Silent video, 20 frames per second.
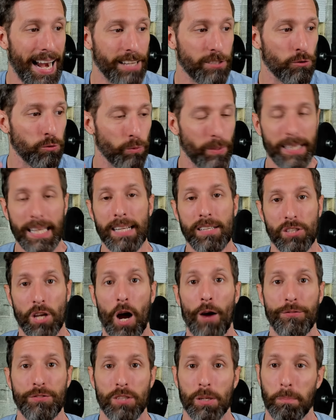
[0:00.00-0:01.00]
and it's really
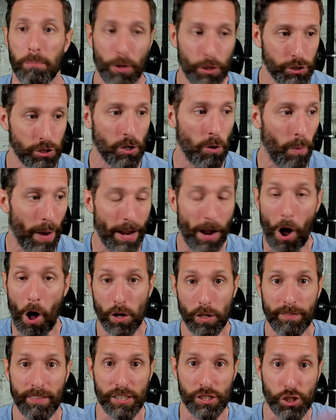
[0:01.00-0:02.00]
tough to push away
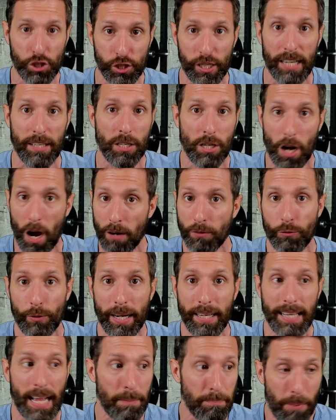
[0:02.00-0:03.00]
all of the shit
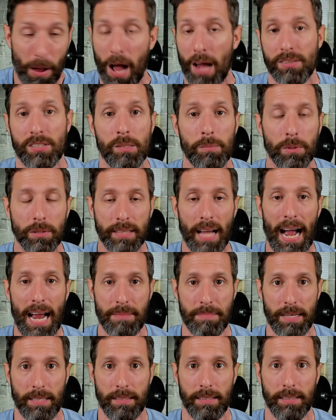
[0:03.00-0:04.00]
covering that possible
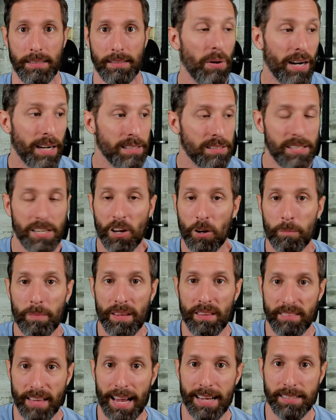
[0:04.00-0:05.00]
diamond. But until
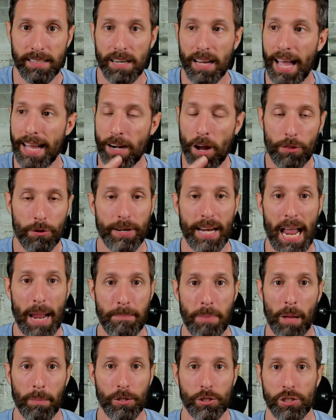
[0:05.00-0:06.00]
Bethesda and other
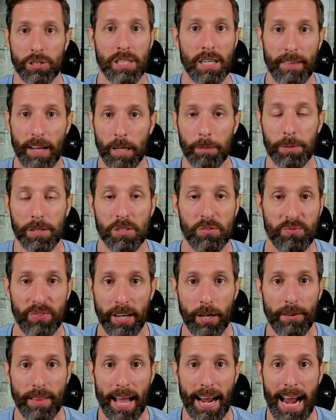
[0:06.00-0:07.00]
game publishers and developers
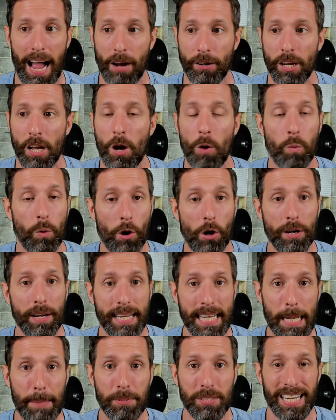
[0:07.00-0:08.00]
figure that out, we're going to
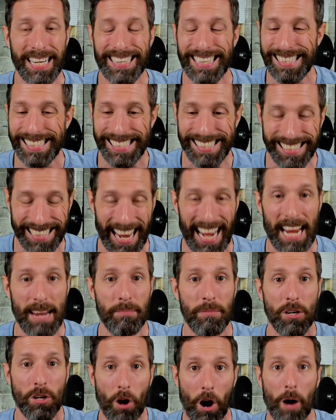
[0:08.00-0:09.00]
keep seeing the
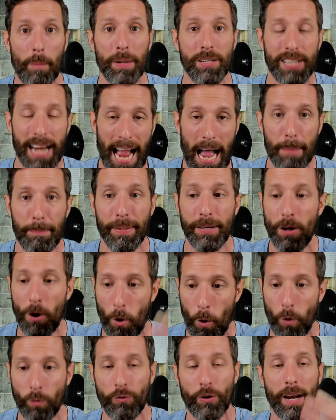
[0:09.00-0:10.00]
same garbage happen
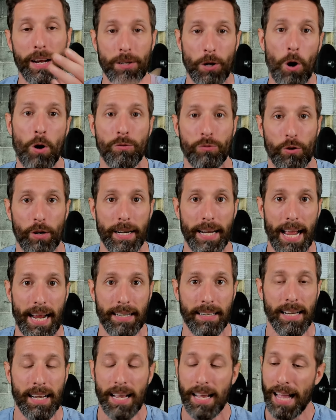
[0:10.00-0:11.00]
over and over
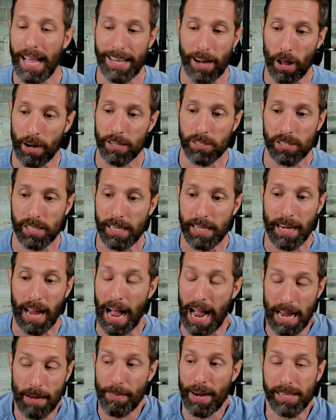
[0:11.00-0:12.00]
again. And honestly,
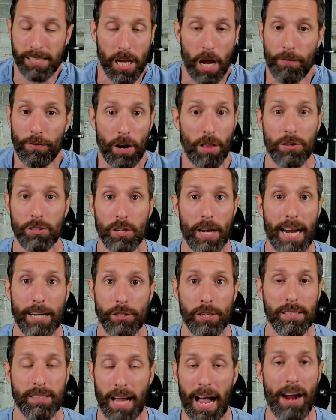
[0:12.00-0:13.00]
I myself and others are
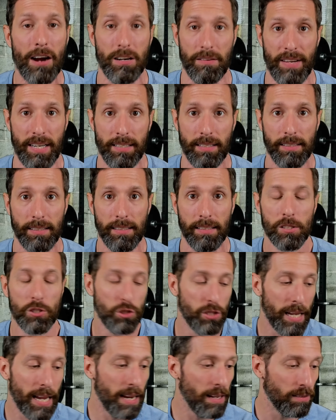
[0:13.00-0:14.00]
actually tired of it
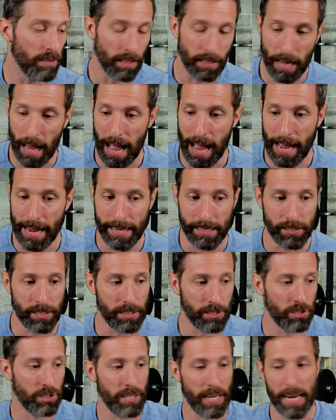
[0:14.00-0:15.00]
seeing the lies,
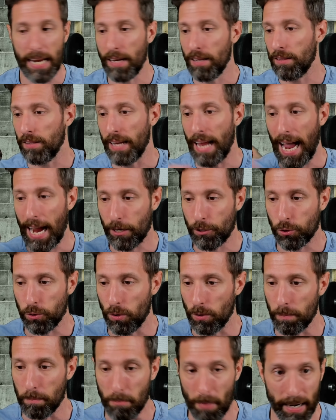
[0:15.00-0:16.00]
seeing the
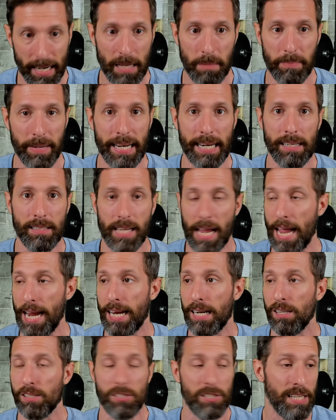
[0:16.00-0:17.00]
actual money being
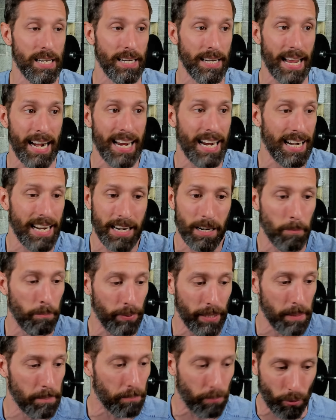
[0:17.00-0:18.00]
taken, getting an
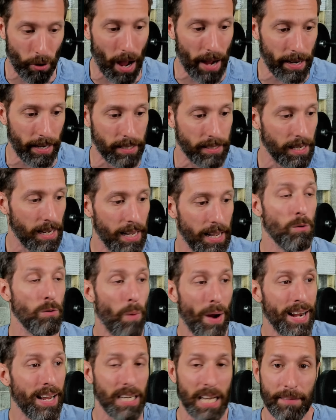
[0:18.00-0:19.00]
incomplete product, and then
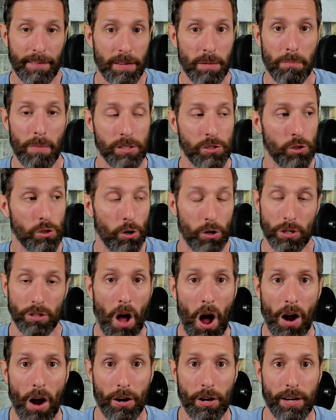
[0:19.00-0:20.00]
waiting 11 months or
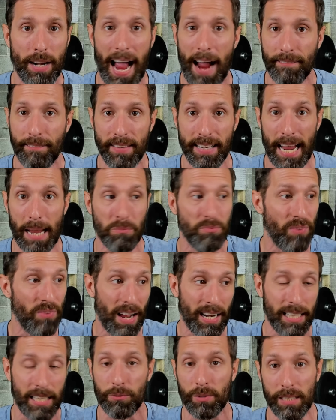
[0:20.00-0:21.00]
longer to have the game
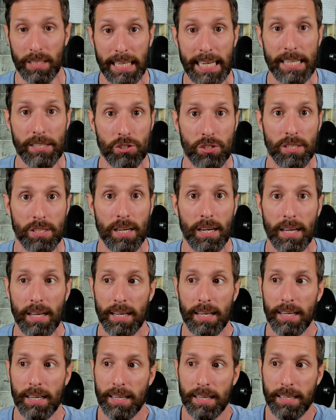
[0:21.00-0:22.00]
finally release
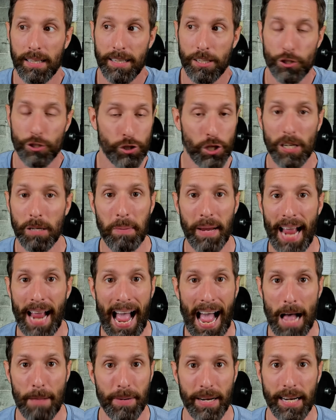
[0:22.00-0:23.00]
shouldn't be
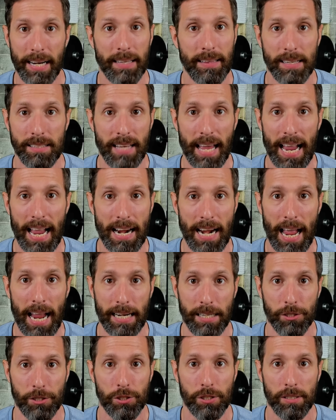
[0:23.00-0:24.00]
happening in this day and
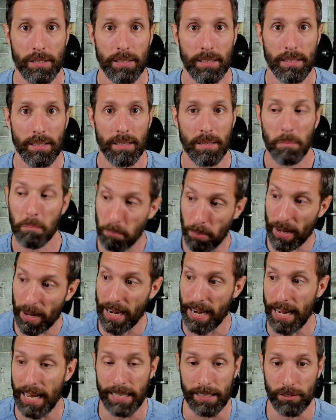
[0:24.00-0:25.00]
age, but
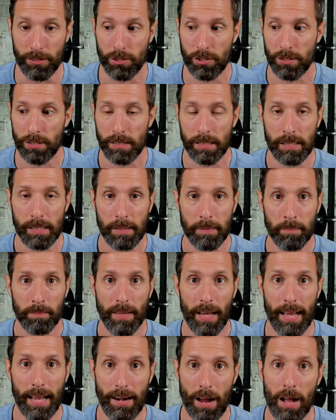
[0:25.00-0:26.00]
it is.
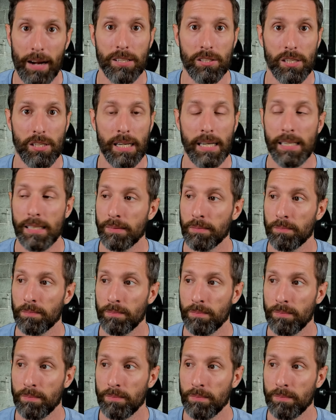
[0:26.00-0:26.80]
And honestly,